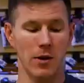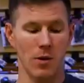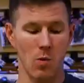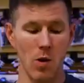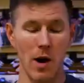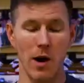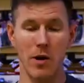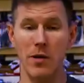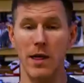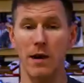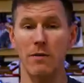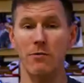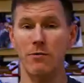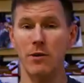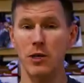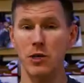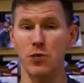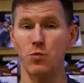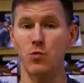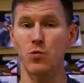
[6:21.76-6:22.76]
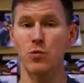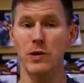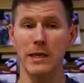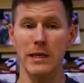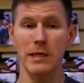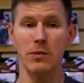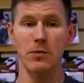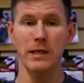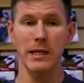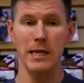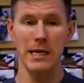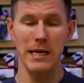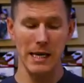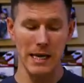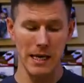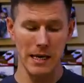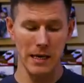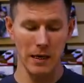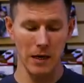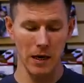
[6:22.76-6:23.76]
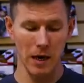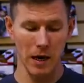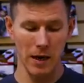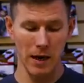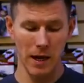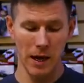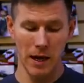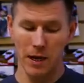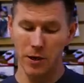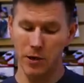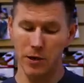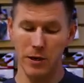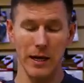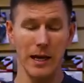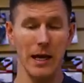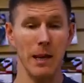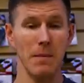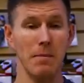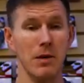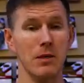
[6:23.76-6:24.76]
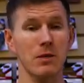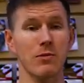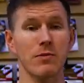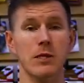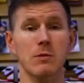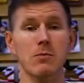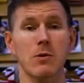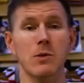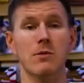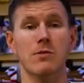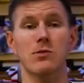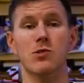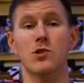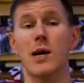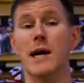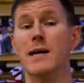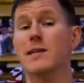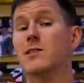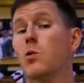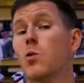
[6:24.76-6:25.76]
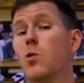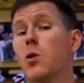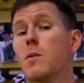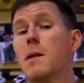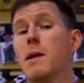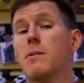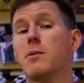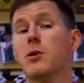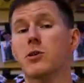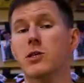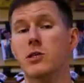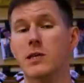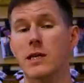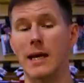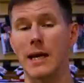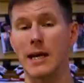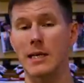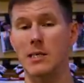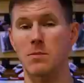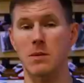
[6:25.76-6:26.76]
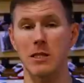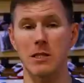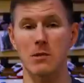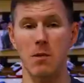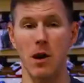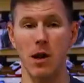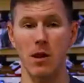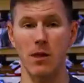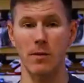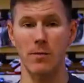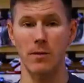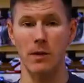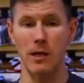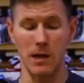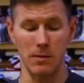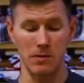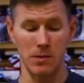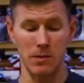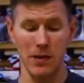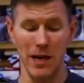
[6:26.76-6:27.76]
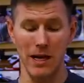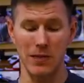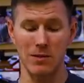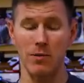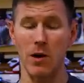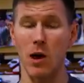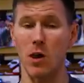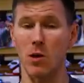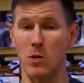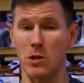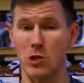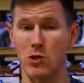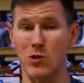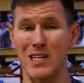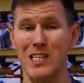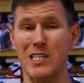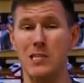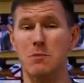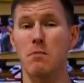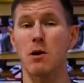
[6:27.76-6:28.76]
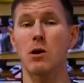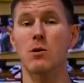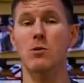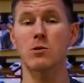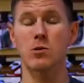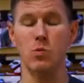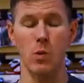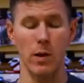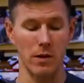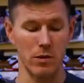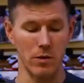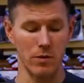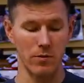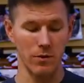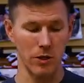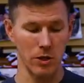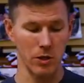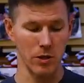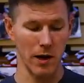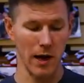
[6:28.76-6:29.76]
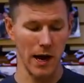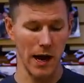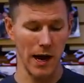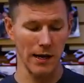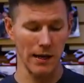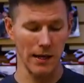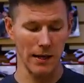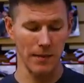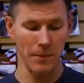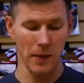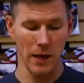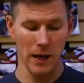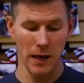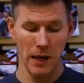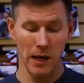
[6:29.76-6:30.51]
underwater that fish really, really key in on. You're gonna get a bunch of explosive strikes, or maybe you're just gonna get some nice followers to expose where those fish are hiding.